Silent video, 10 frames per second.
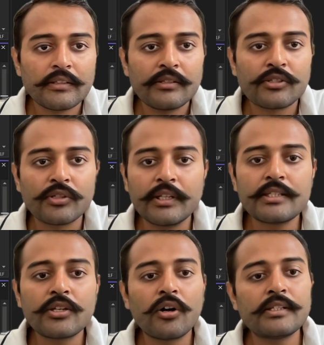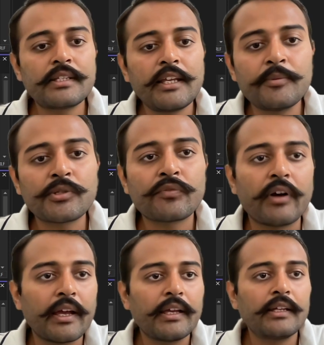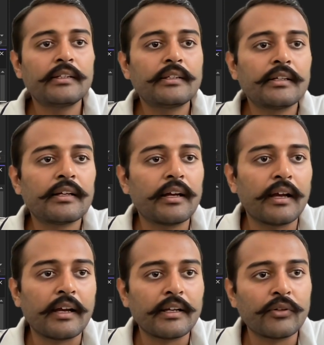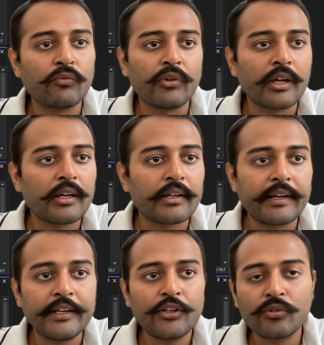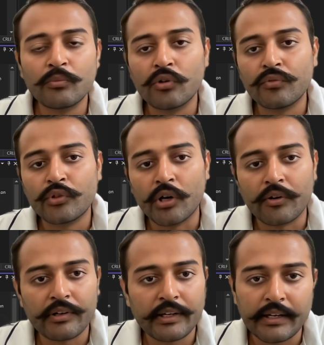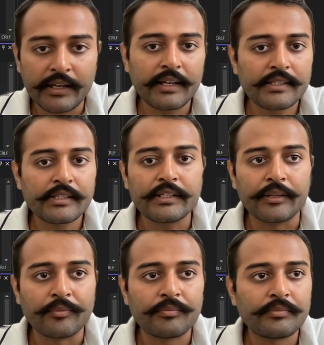So this all seems fine, and we are ready to move to our next step.